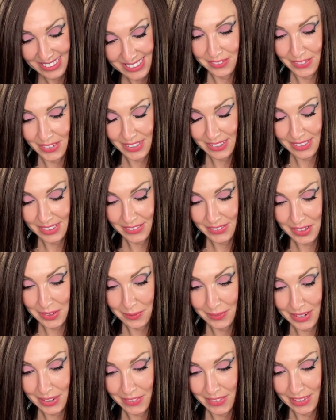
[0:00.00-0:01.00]

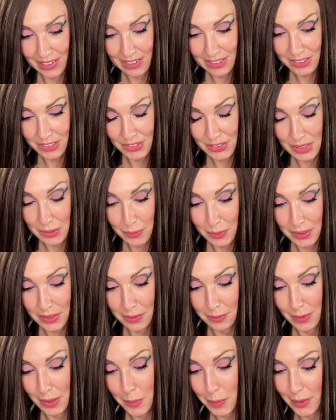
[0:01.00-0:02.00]
Reliving my relationship with
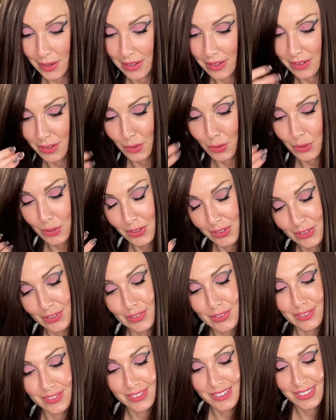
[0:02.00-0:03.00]
the Muppet.
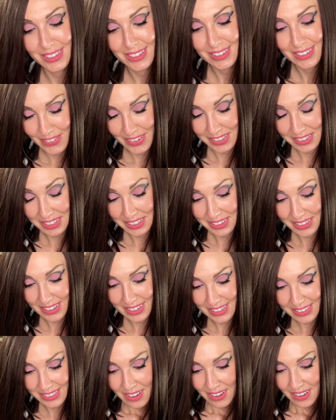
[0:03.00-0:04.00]
Feeling
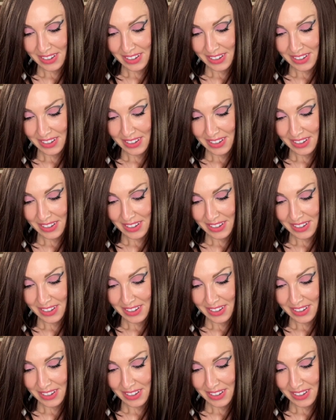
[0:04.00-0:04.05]
things.